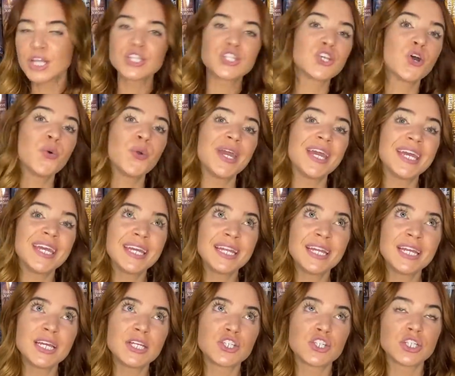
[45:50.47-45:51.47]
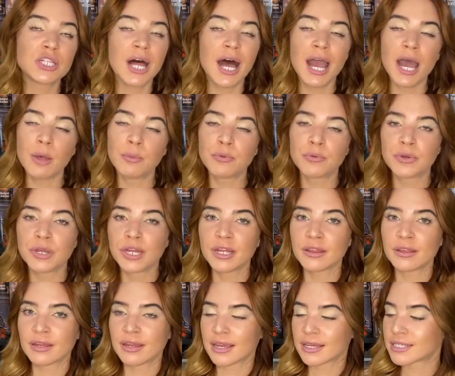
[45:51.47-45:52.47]
So in July, I'll be reading
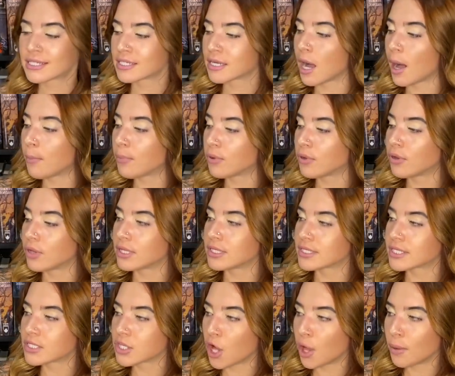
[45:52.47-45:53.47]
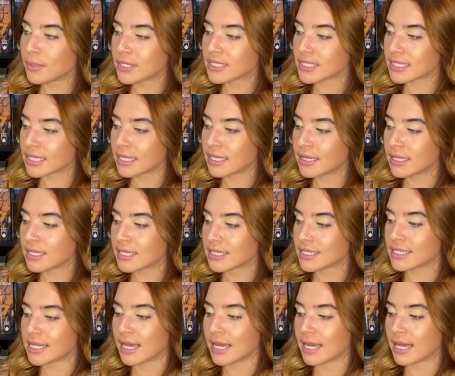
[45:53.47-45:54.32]
the next couple installments in this,